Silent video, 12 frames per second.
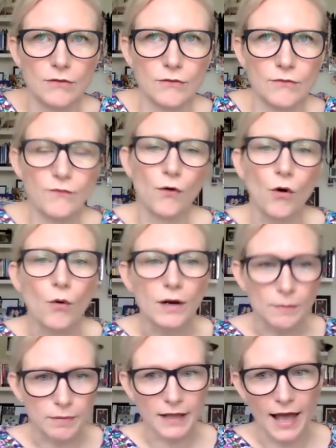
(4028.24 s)

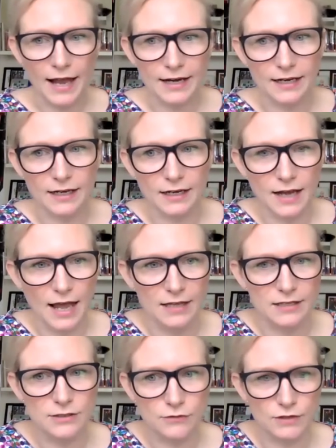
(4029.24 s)
forward planning
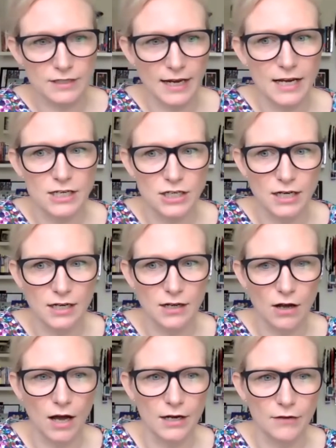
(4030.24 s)
and strategic
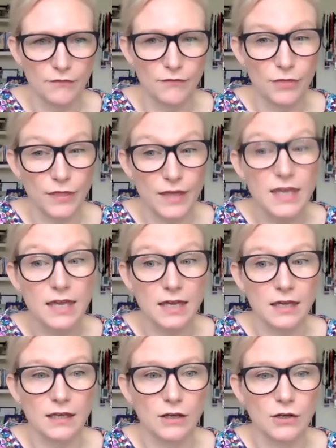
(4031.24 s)
kind of
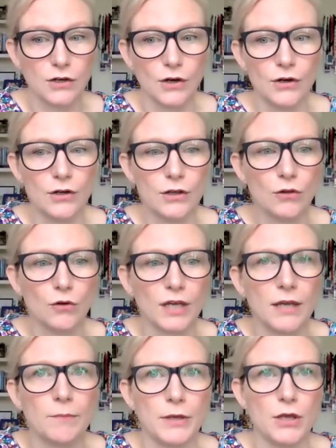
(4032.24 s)
thinking,
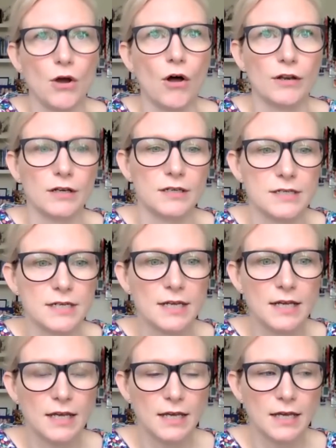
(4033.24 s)
looking beyond,
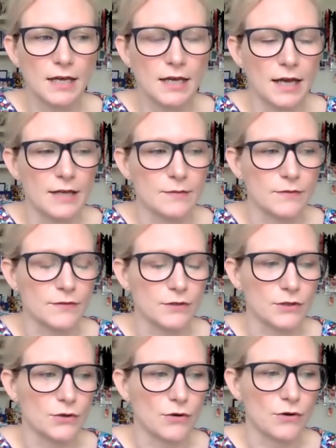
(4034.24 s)
as we've sort
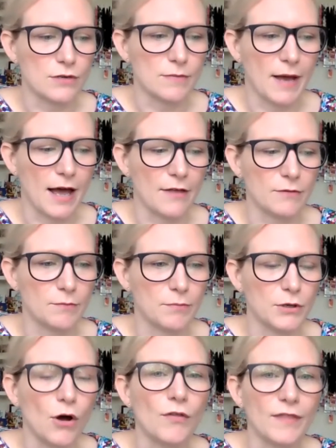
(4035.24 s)
of talked about,
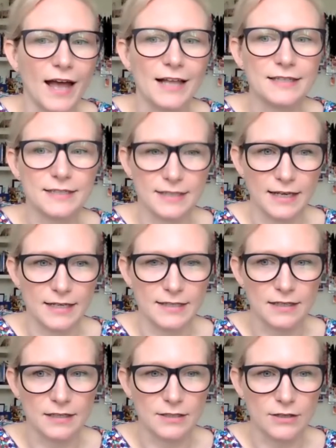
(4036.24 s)
beyond that
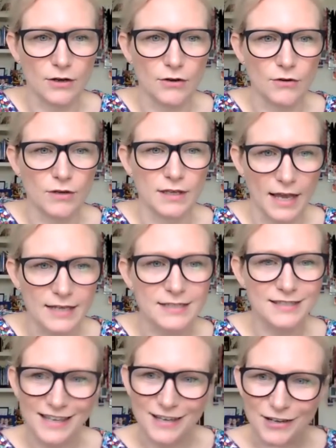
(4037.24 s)
season. So
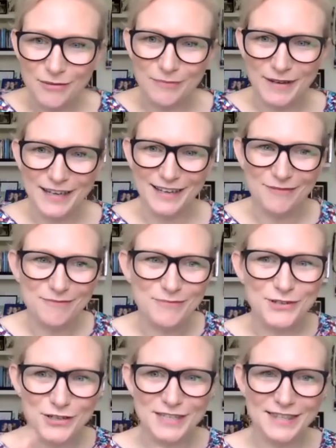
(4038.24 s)
yes, there can be
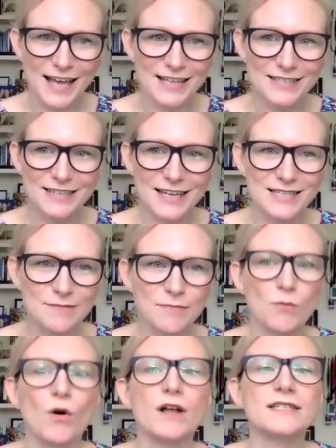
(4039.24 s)
producing that season,
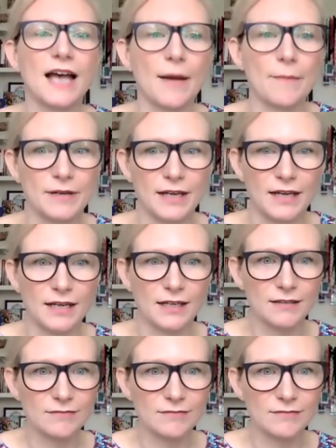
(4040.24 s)
but what's happening